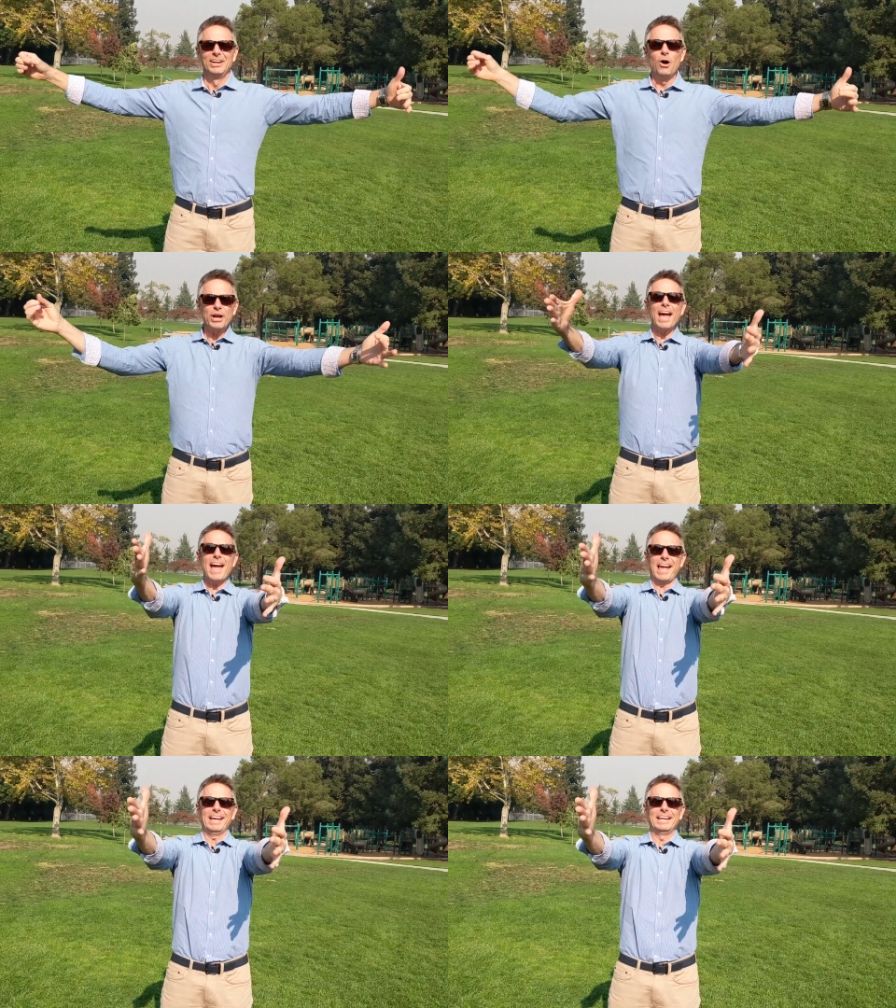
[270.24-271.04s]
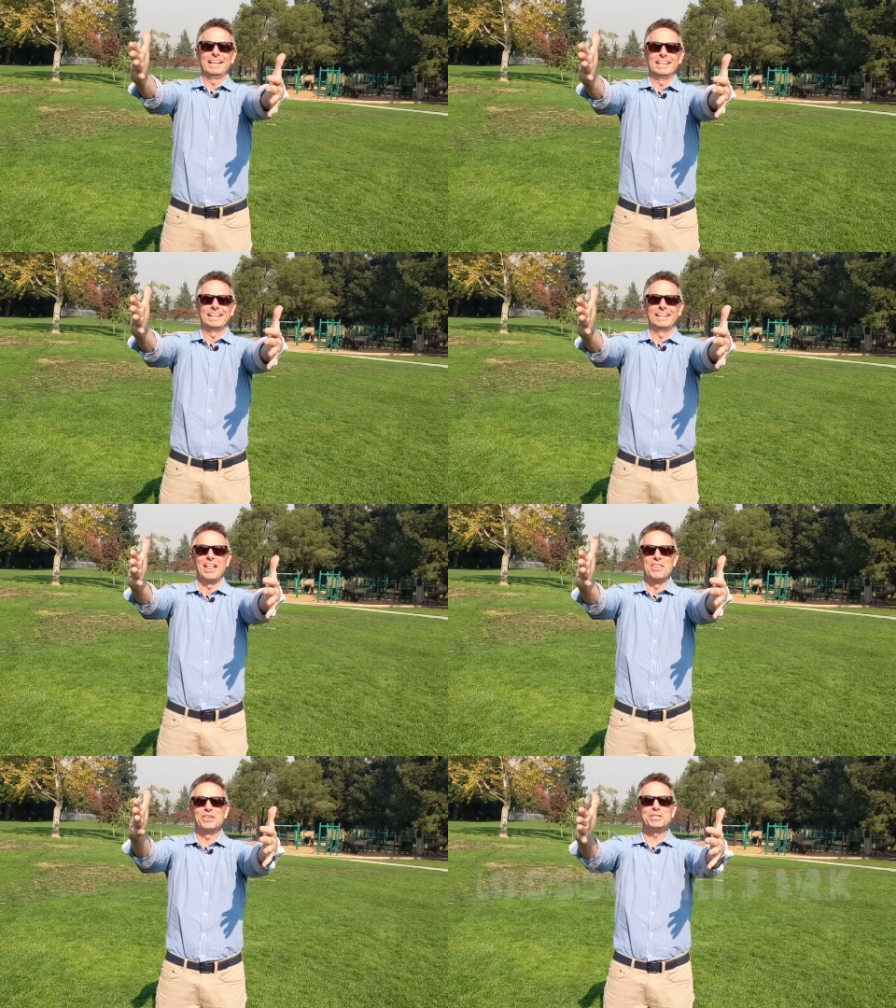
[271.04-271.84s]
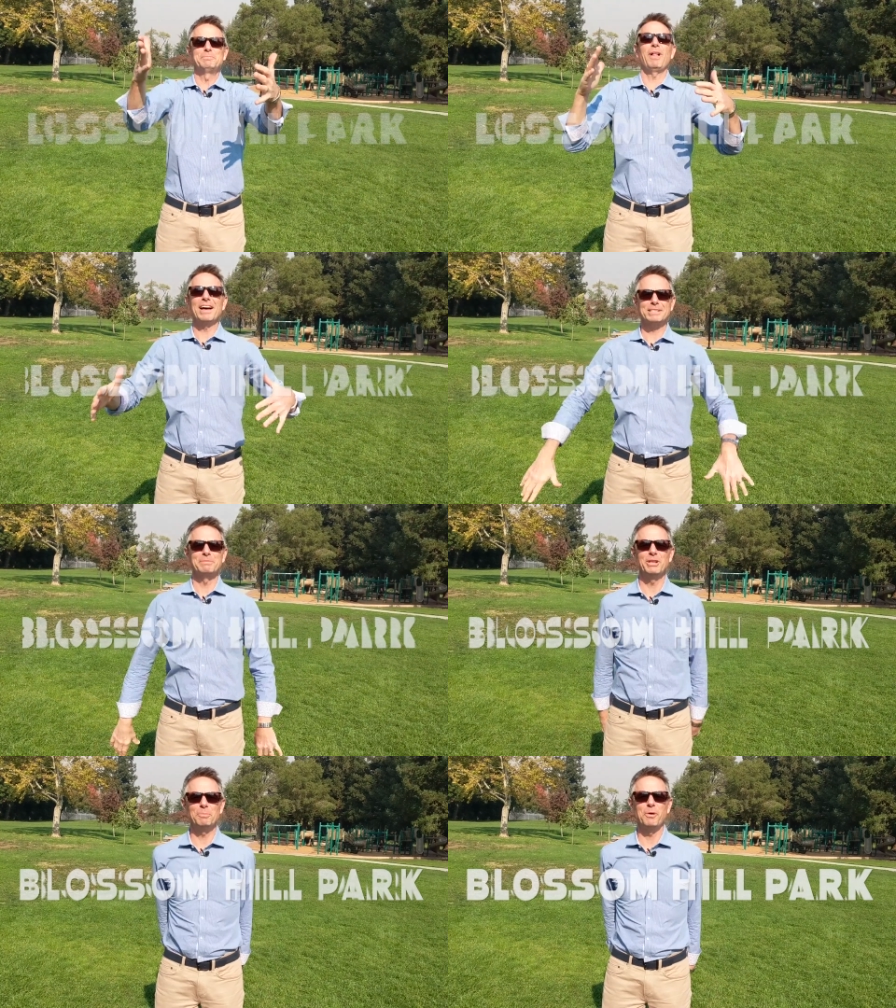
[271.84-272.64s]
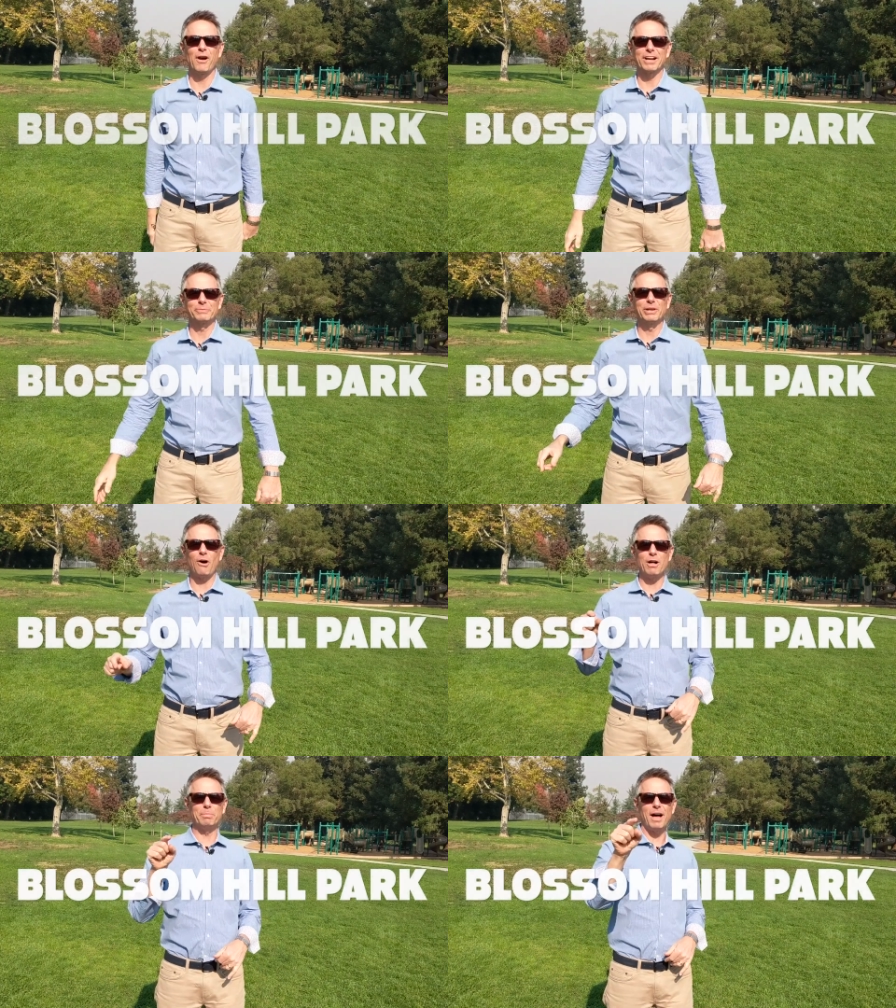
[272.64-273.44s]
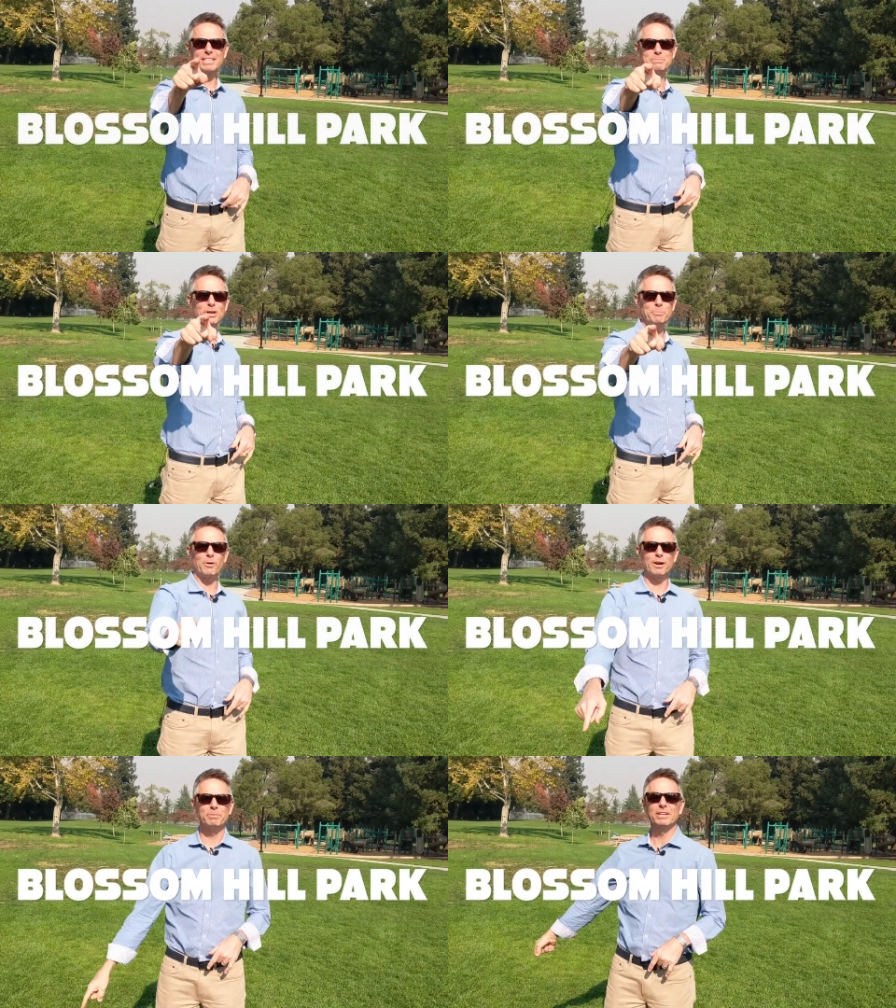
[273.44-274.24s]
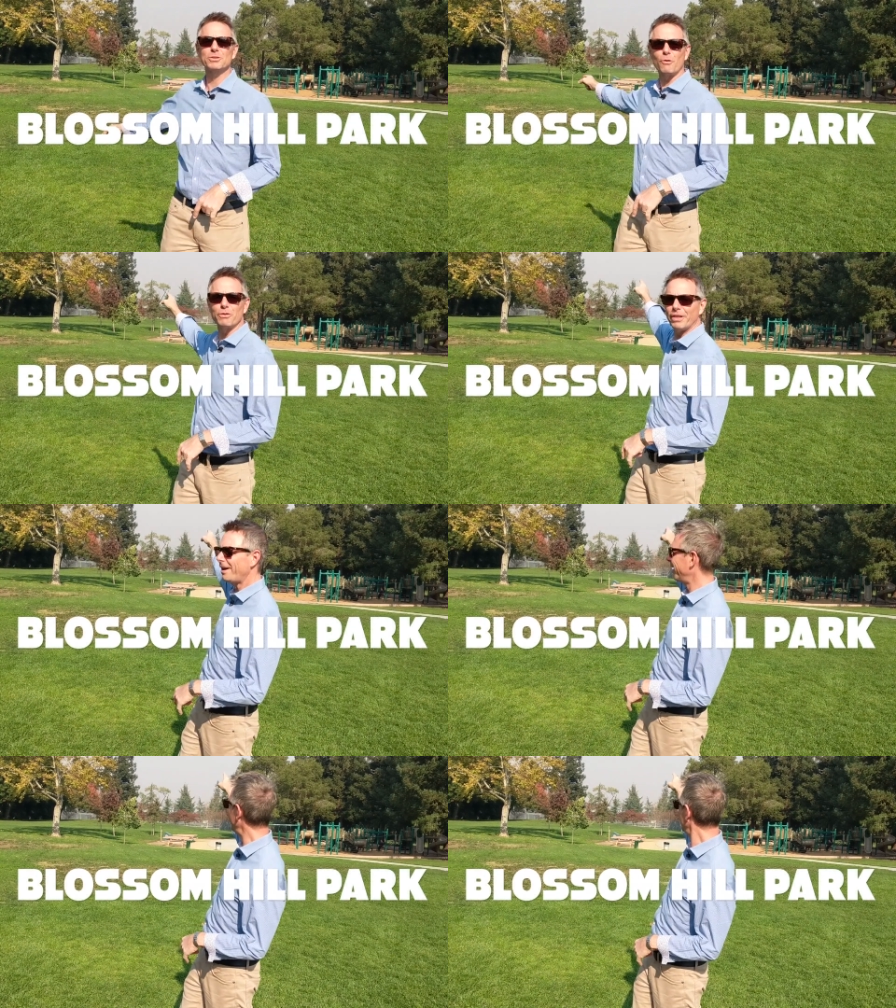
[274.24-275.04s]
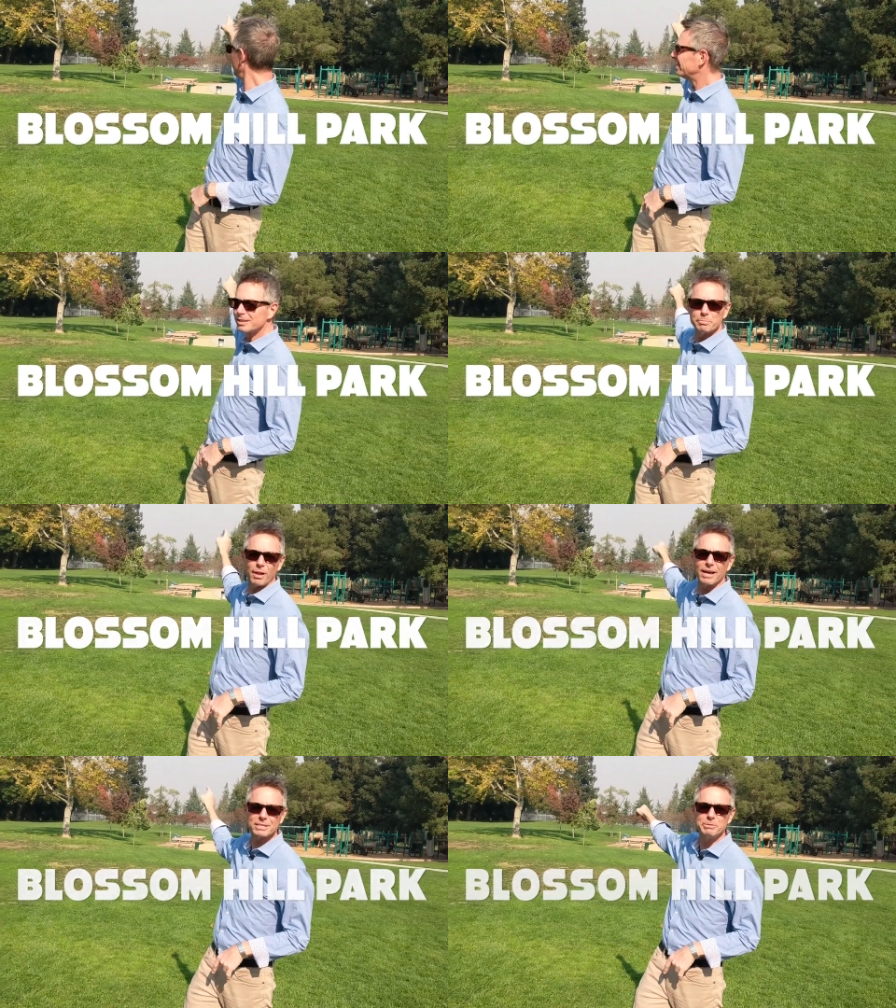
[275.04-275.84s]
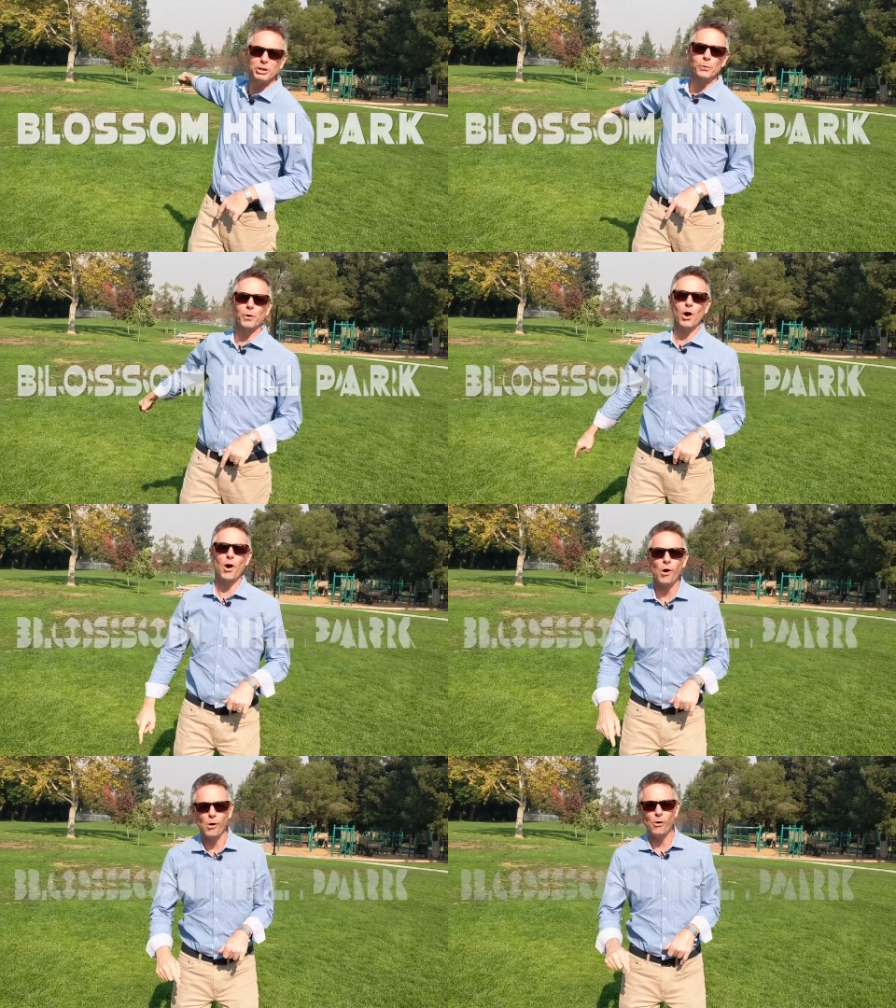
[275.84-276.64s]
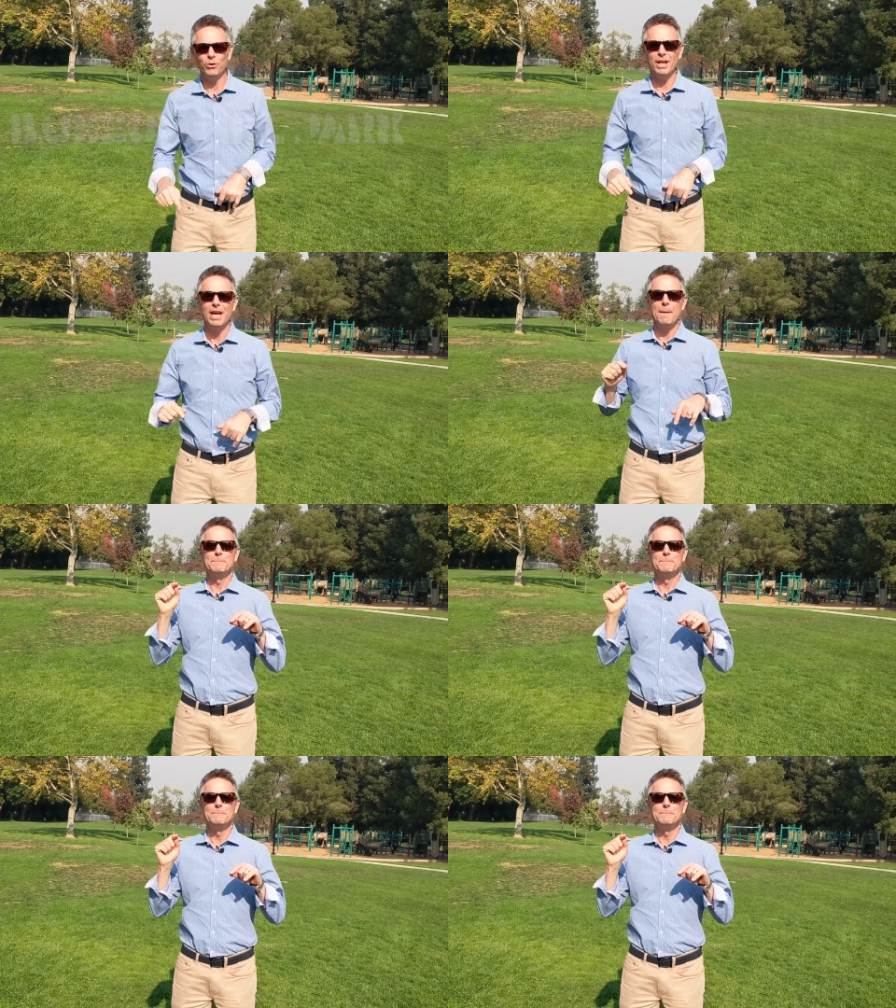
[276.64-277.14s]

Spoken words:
Okay, this is Blossom Hill Park. We call it Blossom Hill Park because over there is Blossom Hill Road.